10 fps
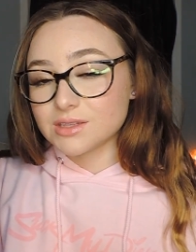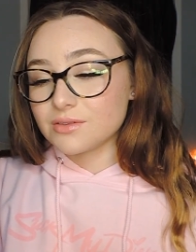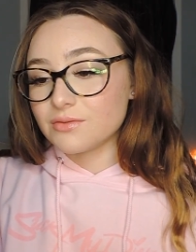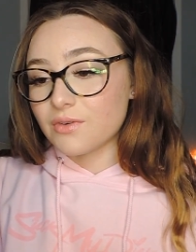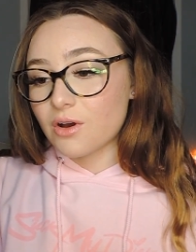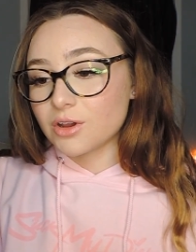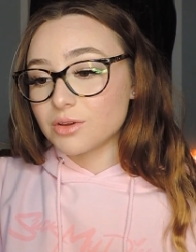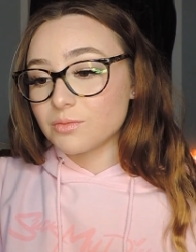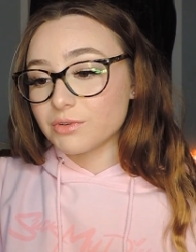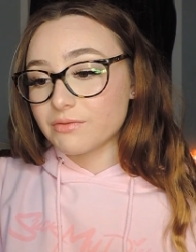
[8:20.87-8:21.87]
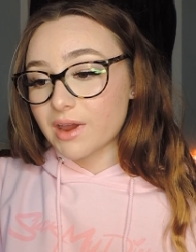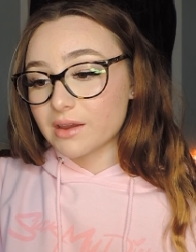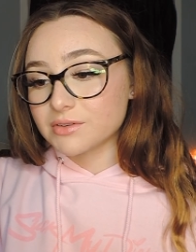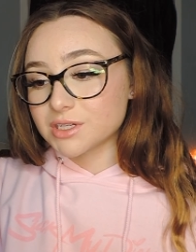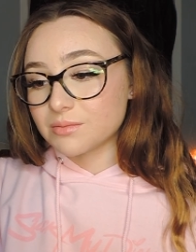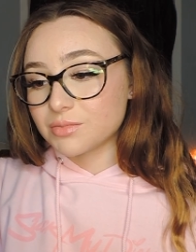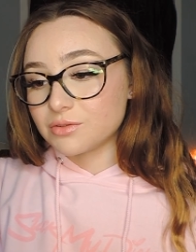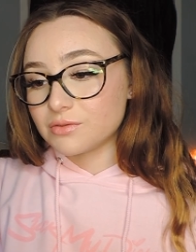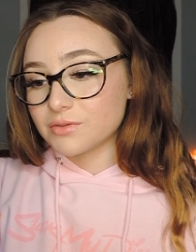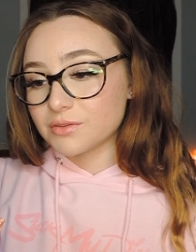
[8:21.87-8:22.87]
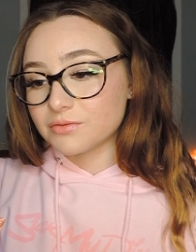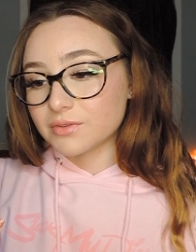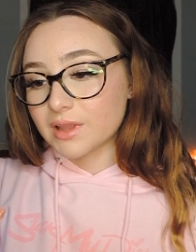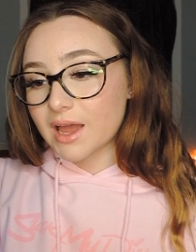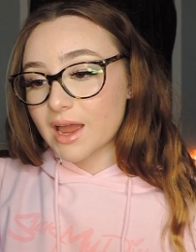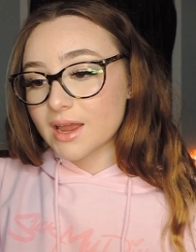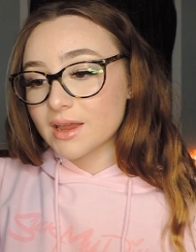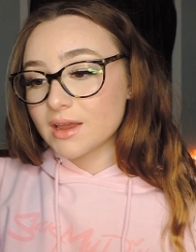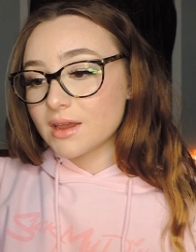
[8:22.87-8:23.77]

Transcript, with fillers: the Volume Revive shampoo for flat,